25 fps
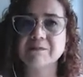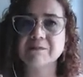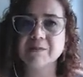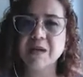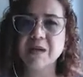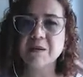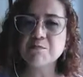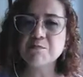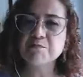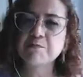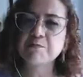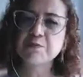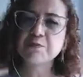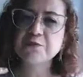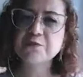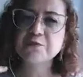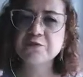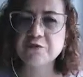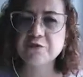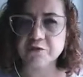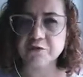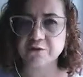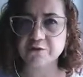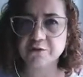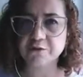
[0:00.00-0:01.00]

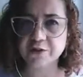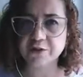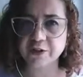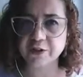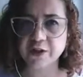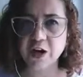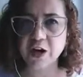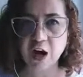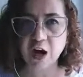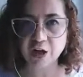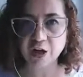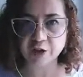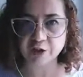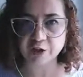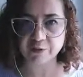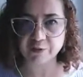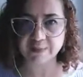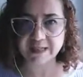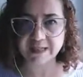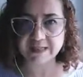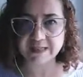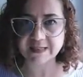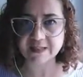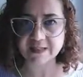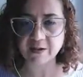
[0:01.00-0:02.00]
improve their
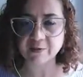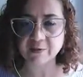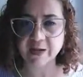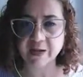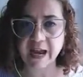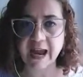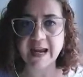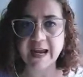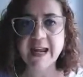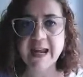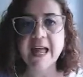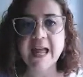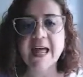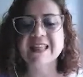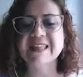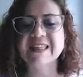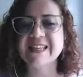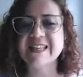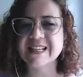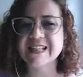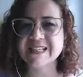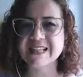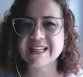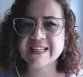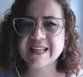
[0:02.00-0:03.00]
arguments, okay?
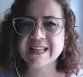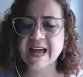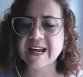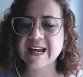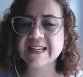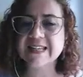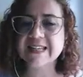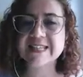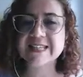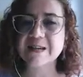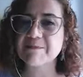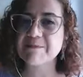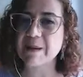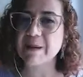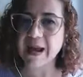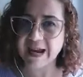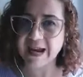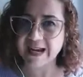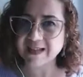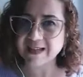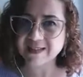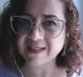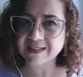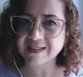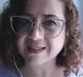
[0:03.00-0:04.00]
This is not a
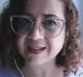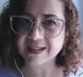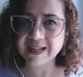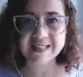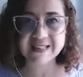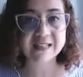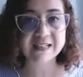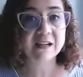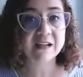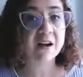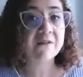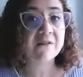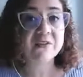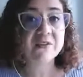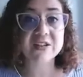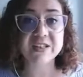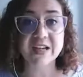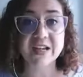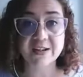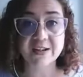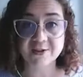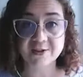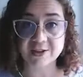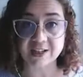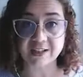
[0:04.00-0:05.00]
debate, it's a
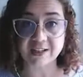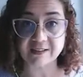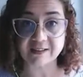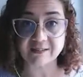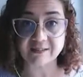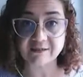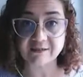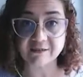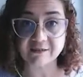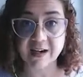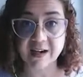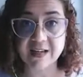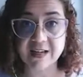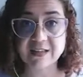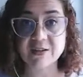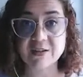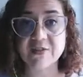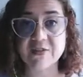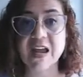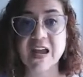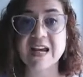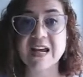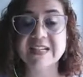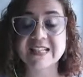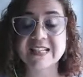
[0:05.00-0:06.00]
conversation, right? So
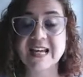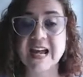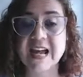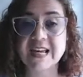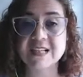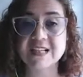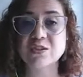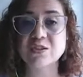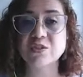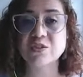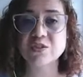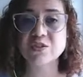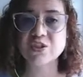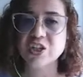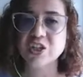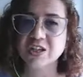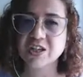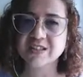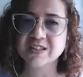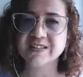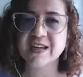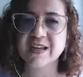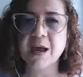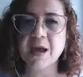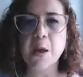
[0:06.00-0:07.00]
the idea is to
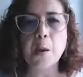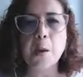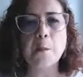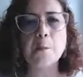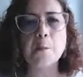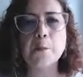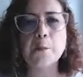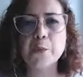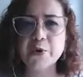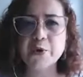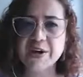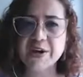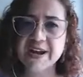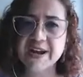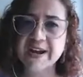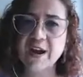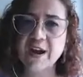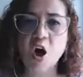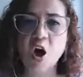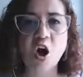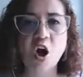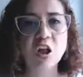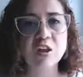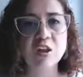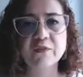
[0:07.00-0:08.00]
just bring
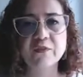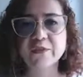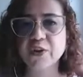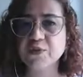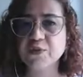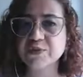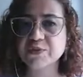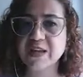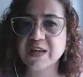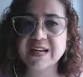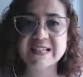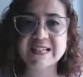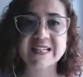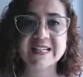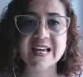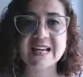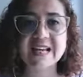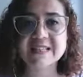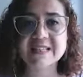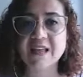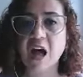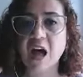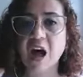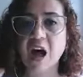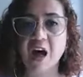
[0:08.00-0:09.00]
all of those
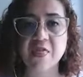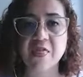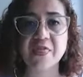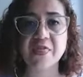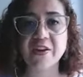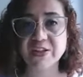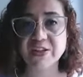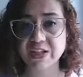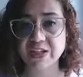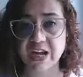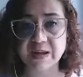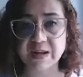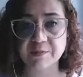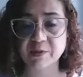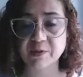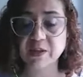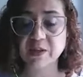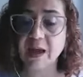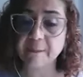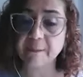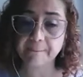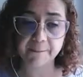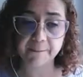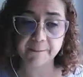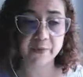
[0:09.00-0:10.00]
ideas on the table
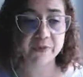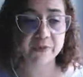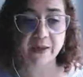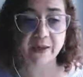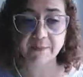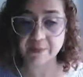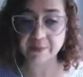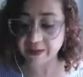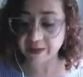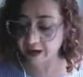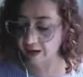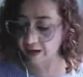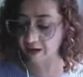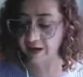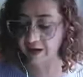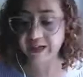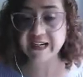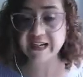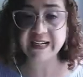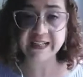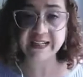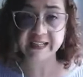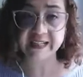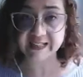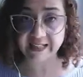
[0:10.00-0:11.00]
and put them there
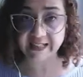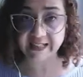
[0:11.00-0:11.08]
in the